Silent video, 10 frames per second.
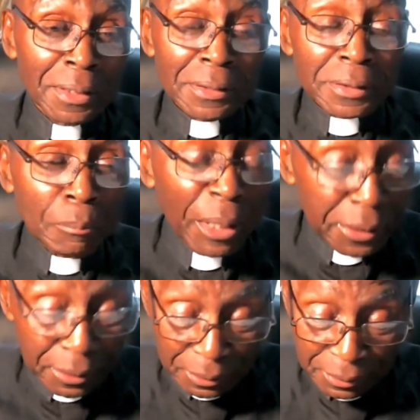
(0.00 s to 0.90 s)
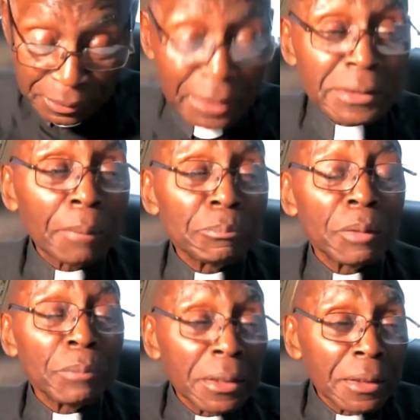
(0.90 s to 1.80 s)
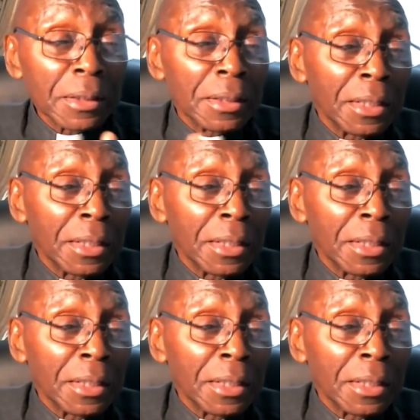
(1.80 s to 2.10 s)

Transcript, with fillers: Somebody said something to me.